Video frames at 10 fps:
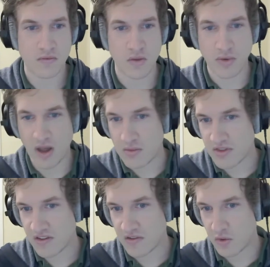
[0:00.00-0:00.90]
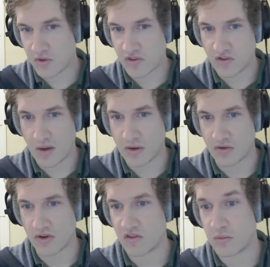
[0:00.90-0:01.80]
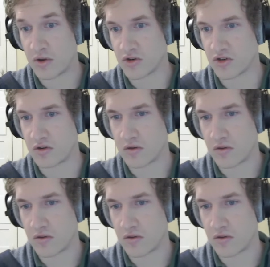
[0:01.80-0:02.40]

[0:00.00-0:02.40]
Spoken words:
The problem with this, of course, is combinatorial explosion.